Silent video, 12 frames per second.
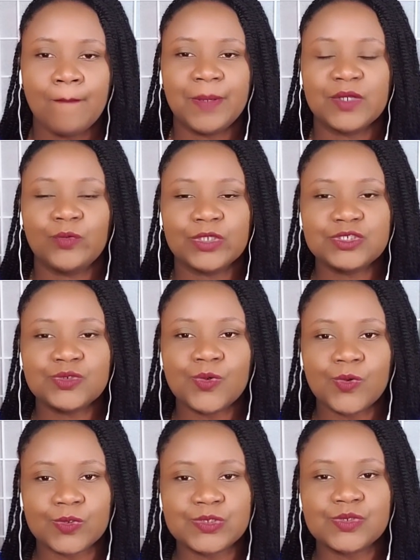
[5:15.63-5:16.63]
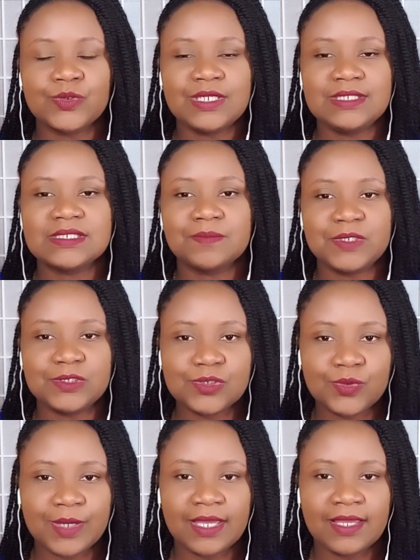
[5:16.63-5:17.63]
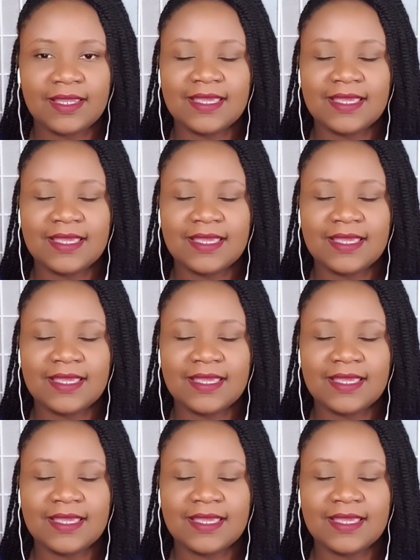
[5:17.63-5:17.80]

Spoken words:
but what you also need to be doing